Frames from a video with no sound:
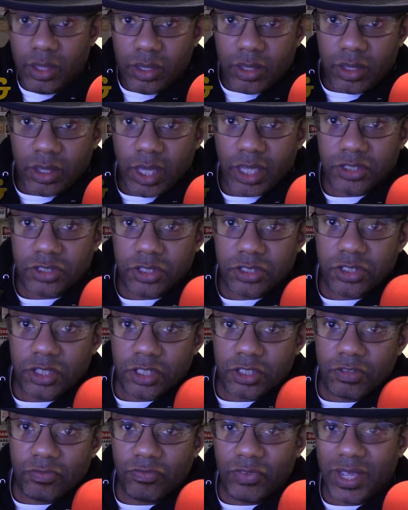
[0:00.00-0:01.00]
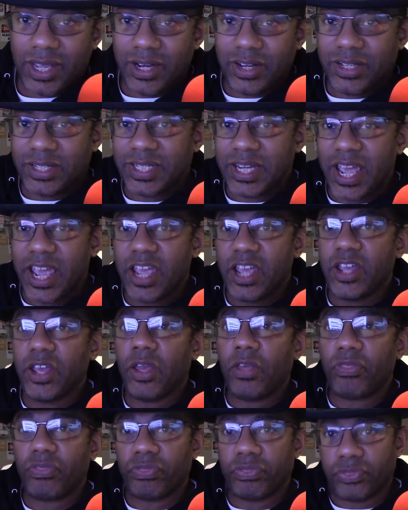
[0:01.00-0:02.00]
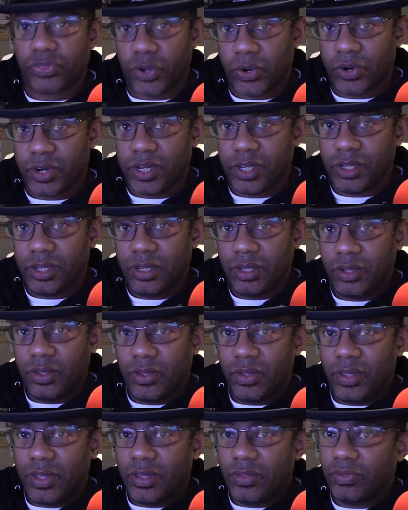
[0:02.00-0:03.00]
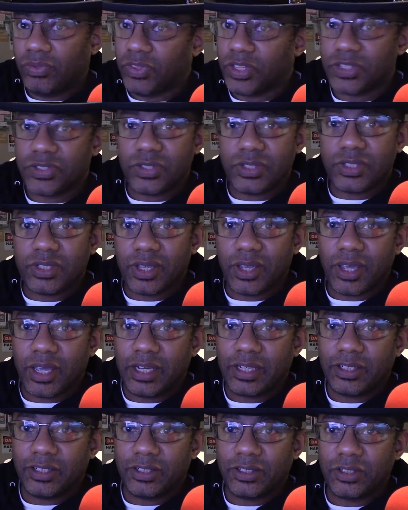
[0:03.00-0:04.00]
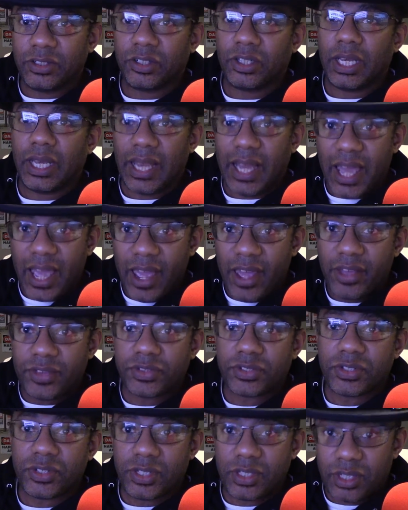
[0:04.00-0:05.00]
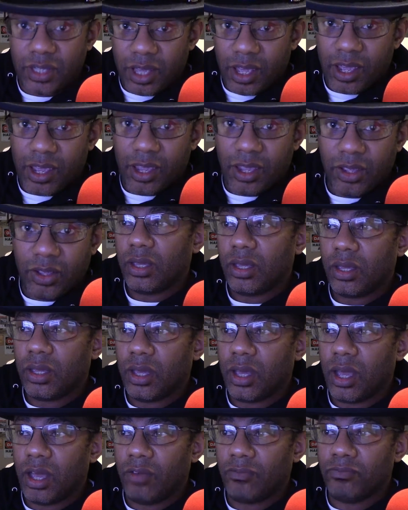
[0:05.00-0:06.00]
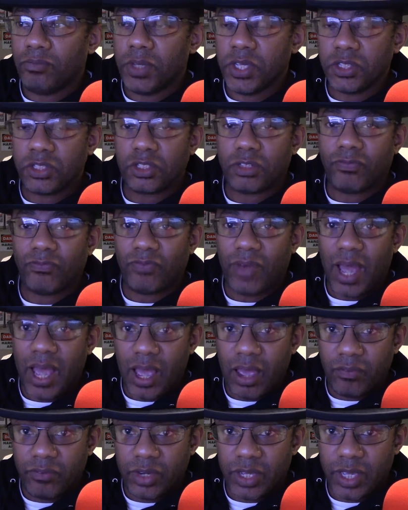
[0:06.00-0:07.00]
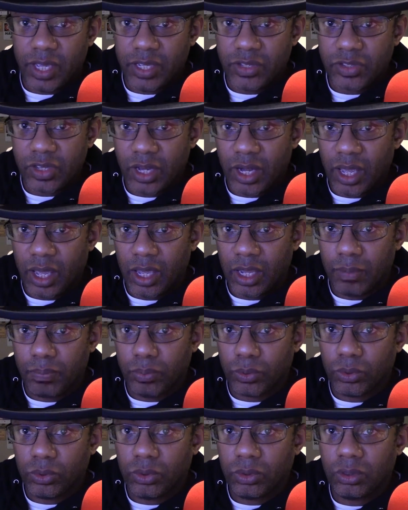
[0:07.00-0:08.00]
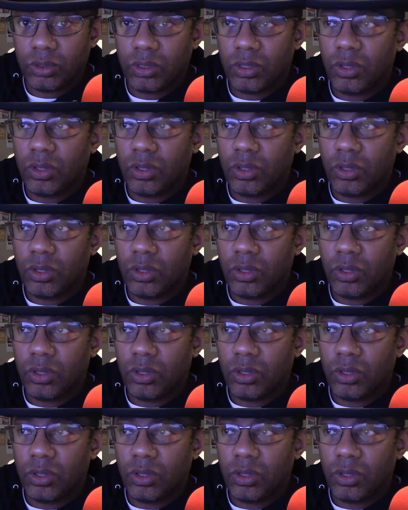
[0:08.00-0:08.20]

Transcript: SSSVEDA Day 30. This is it, the last day. I've missed 5 days in April.